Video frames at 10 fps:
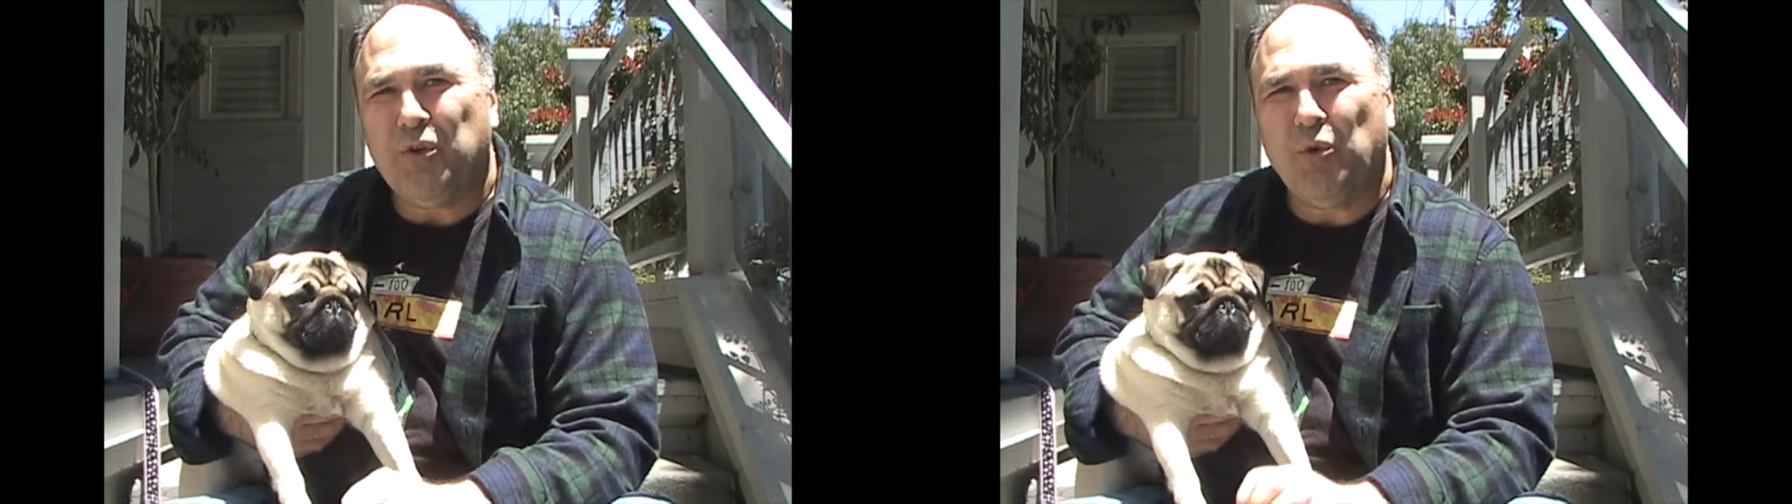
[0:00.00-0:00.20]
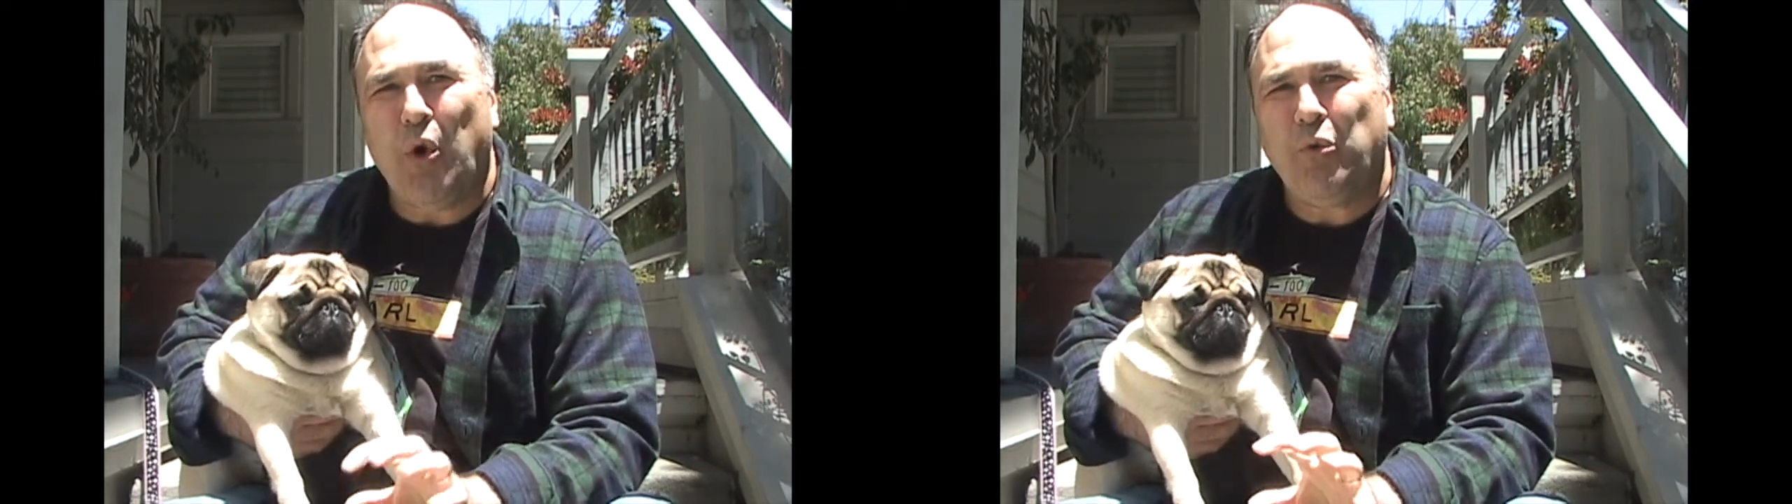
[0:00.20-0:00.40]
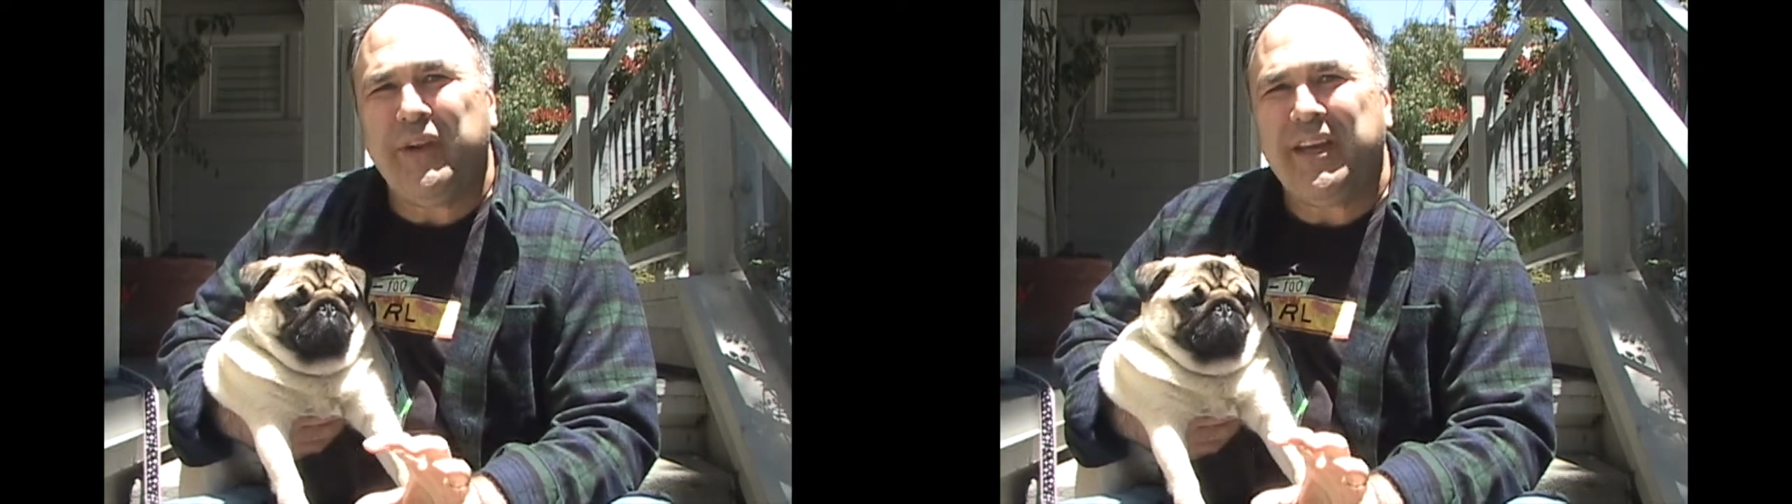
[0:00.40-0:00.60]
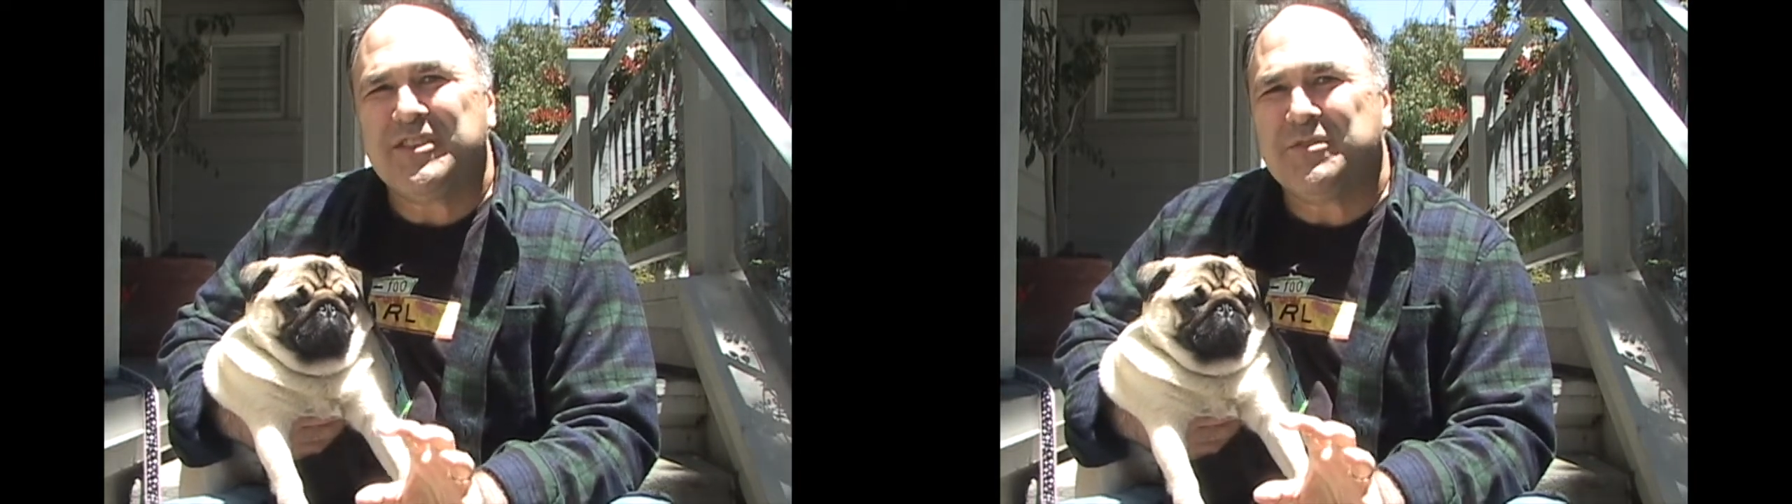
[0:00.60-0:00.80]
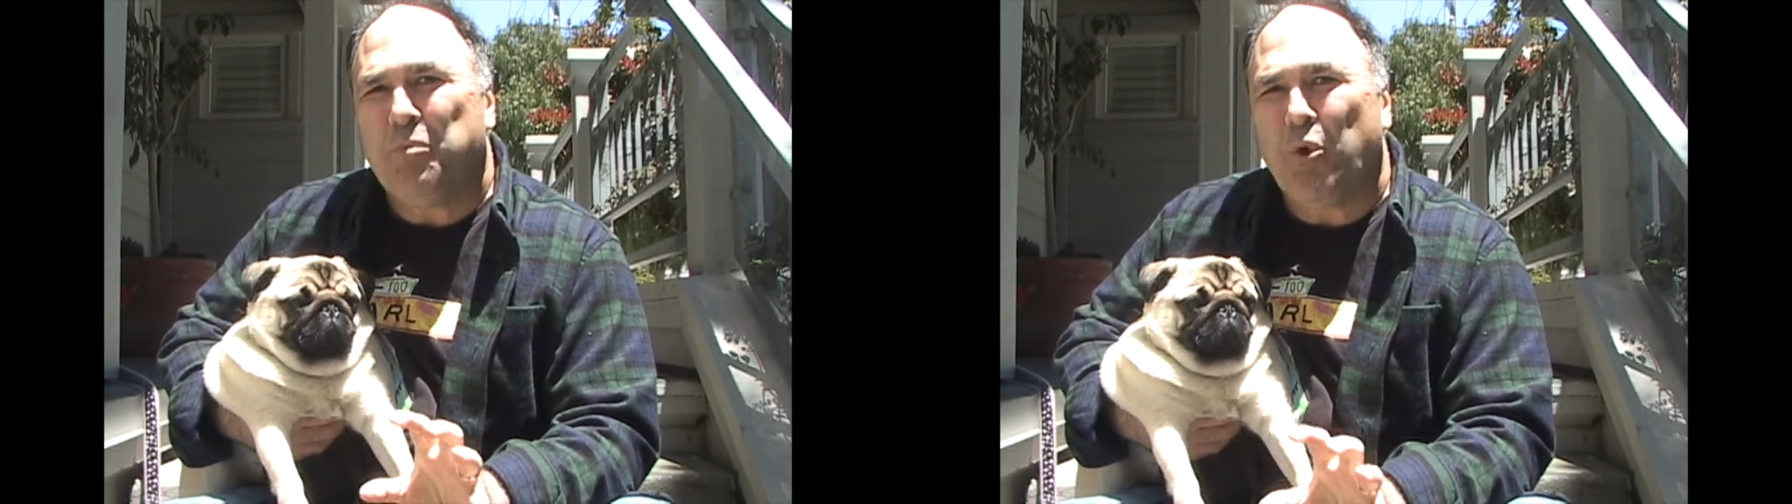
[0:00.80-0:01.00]
who only
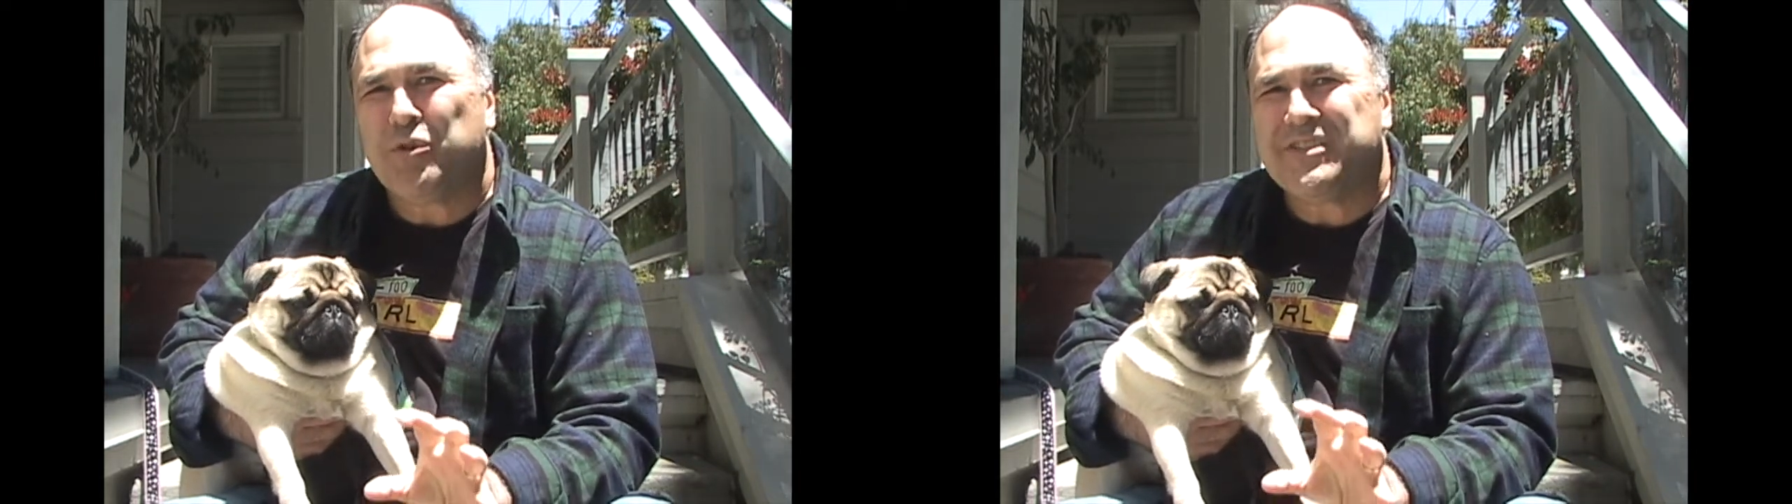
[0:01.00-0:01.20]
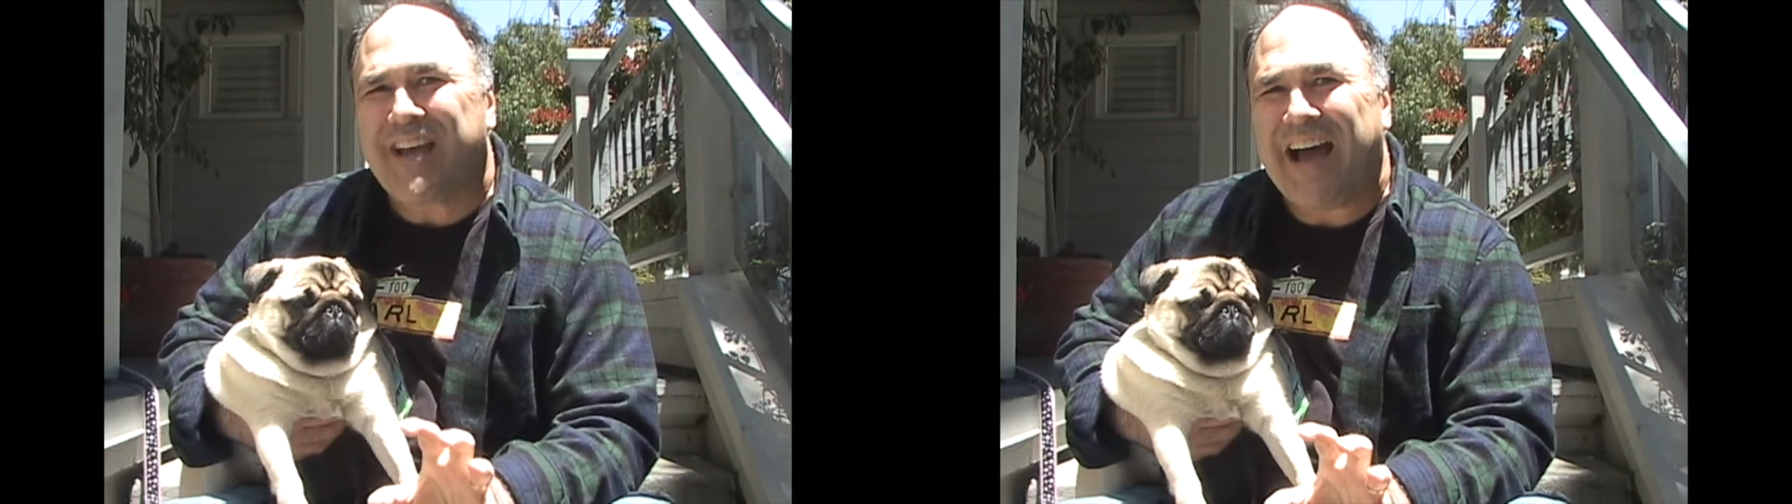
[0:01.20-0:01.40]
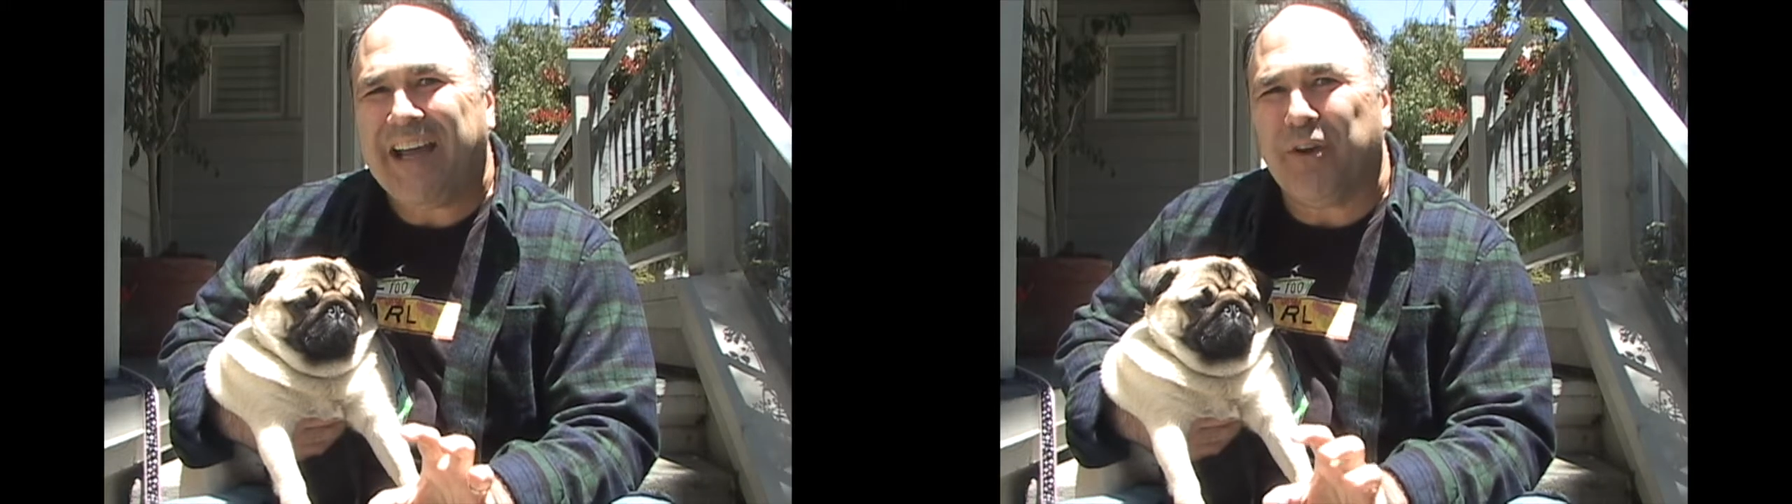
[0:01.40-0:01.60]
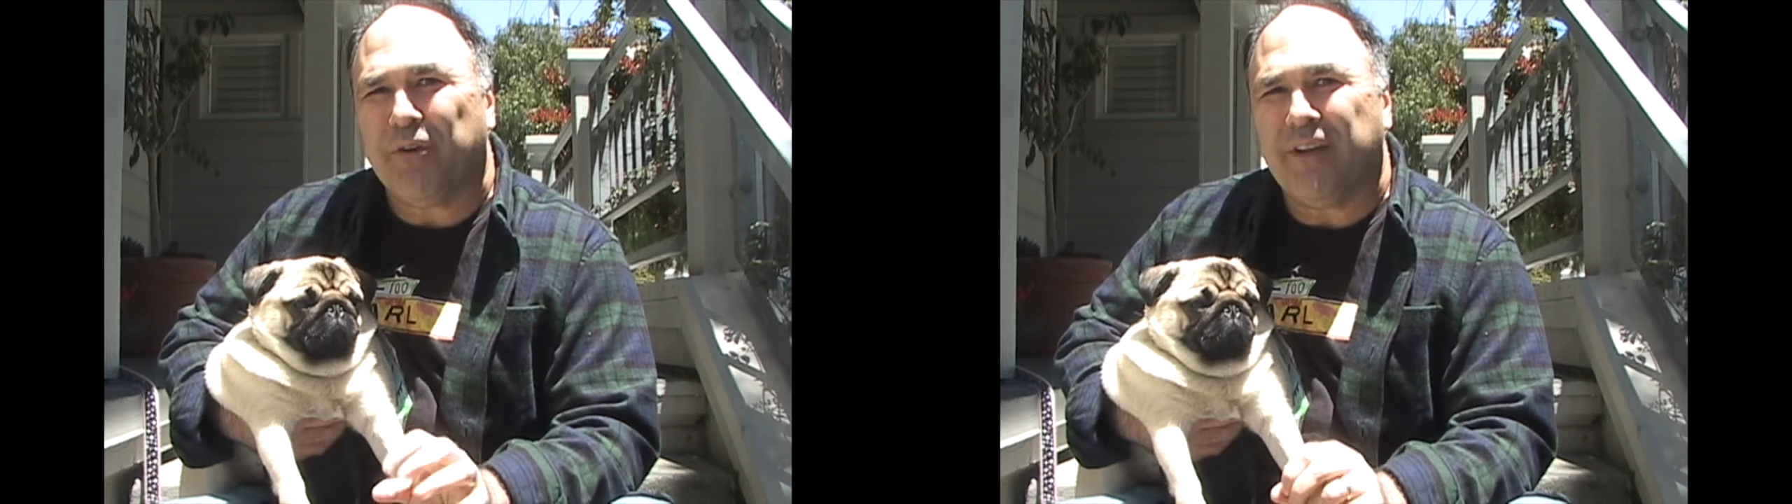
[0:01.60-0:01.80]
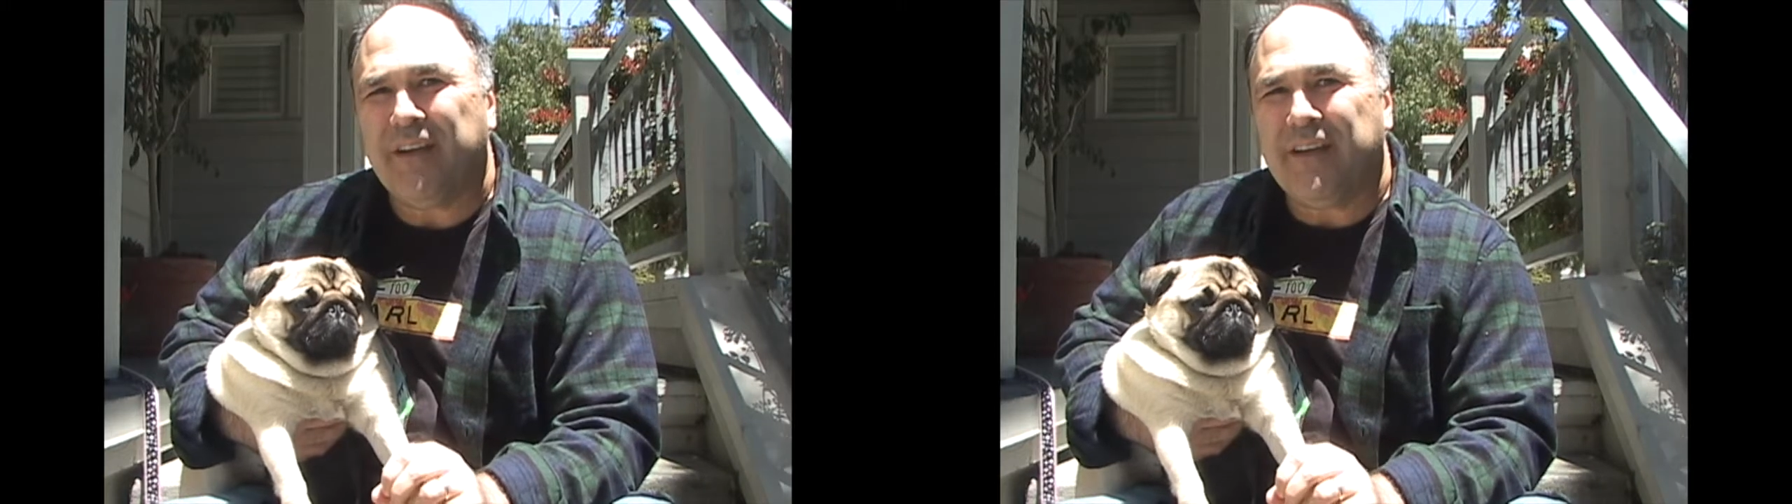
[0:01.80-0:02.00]
gets more
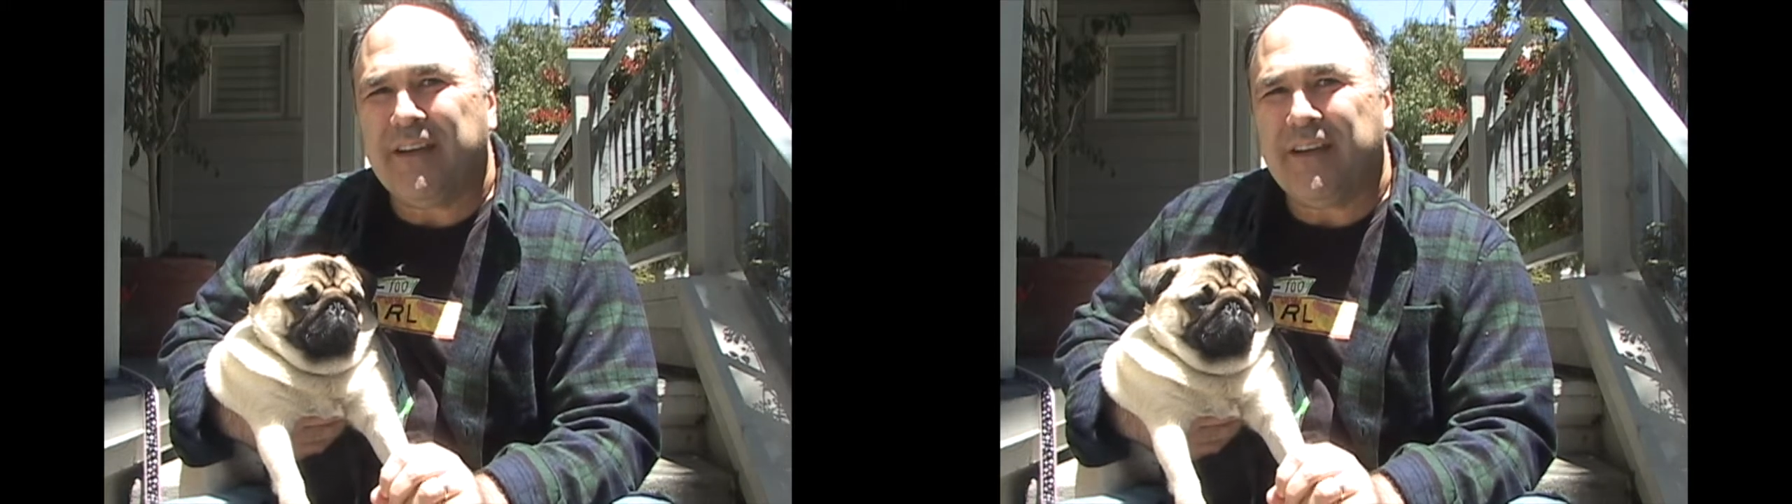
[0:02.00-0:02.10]
tired